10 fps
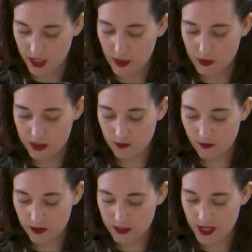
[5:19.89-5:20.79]
It was the
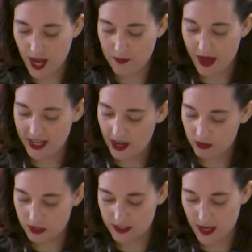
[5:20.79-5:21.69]
first time I had ever
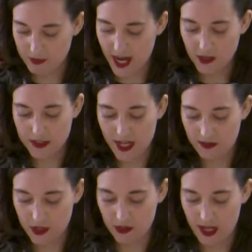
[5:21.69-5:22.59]
stepped outside
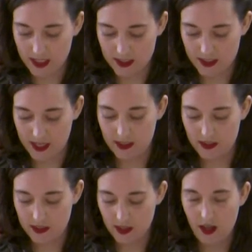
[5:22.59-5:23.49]
of the United
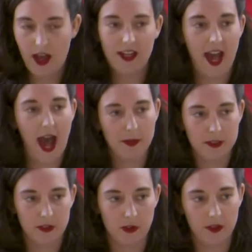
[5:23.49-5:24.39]
States, and I
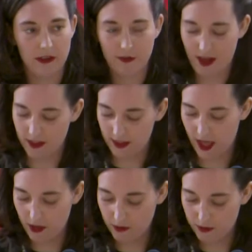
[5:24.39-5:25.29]
absolutely fell in
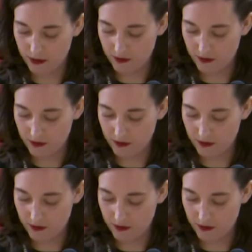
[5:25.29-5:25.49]
love.